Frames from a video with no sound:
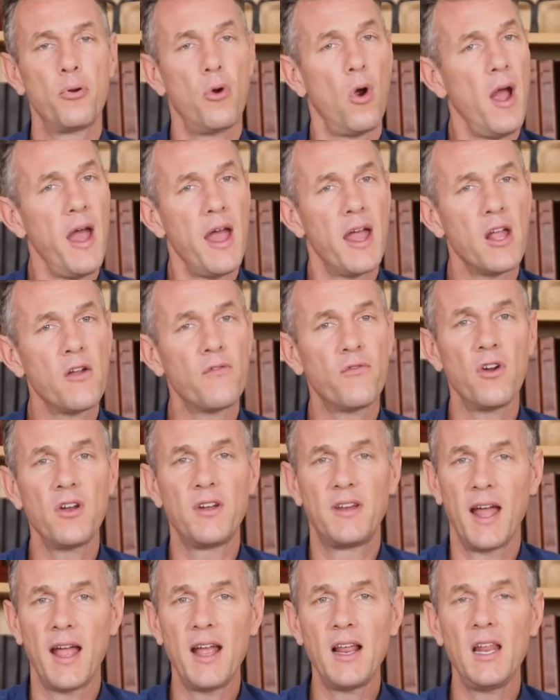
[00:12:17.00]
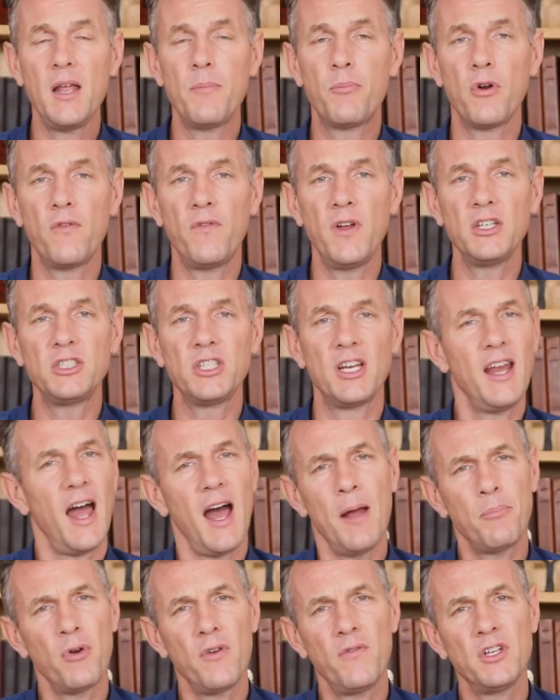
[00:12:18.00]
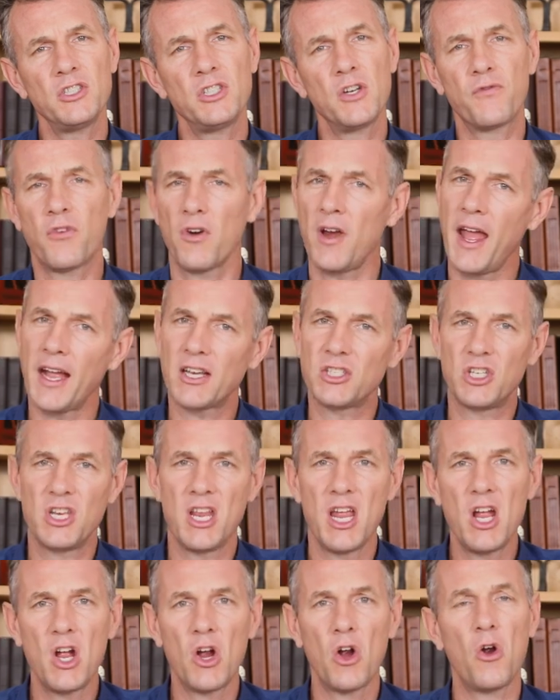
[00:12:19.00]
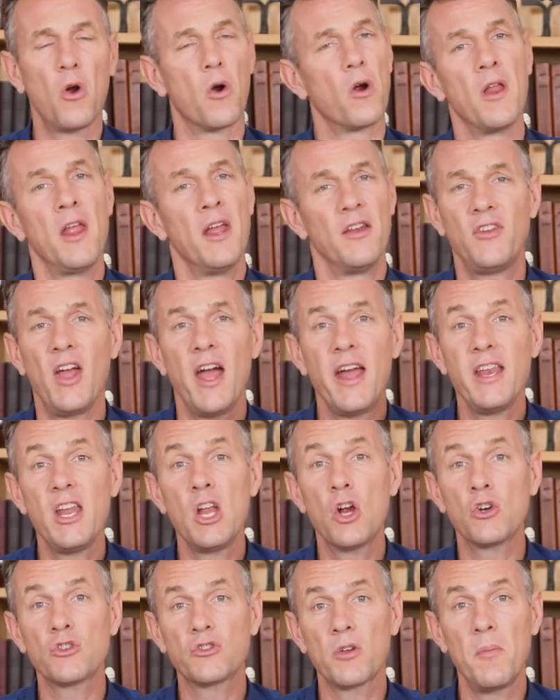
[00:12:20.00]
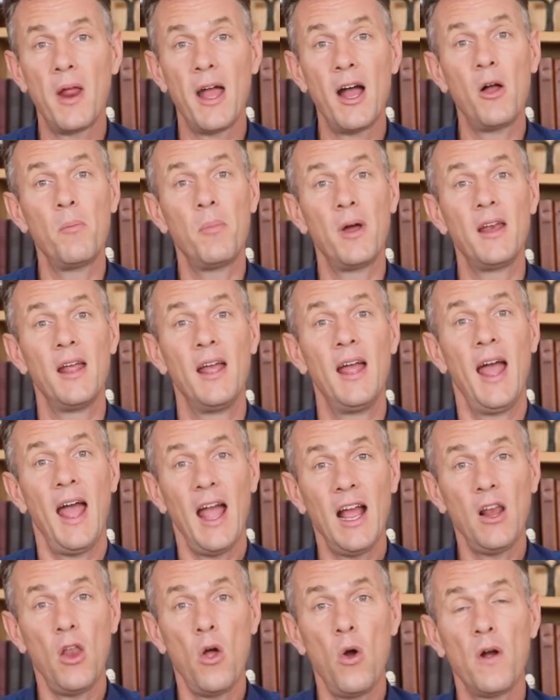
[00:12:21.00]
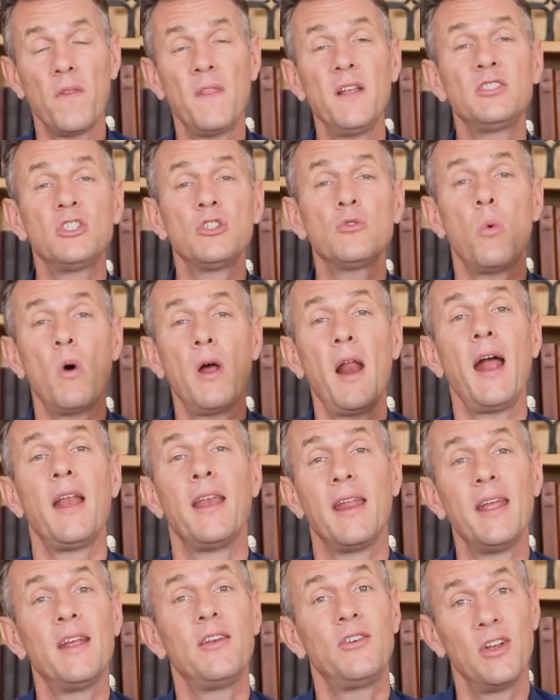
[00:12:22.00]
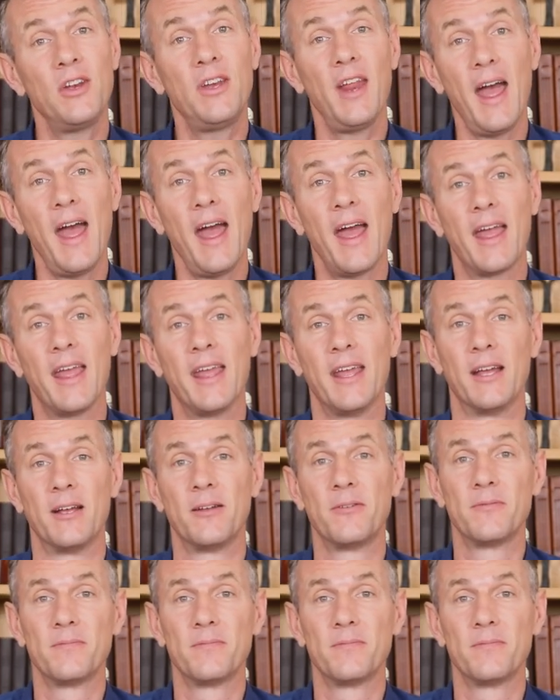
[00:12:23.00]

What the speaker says: Praying for daily provision. Not provision for next year or 10 years from now, but hey Lord, this is what I need today.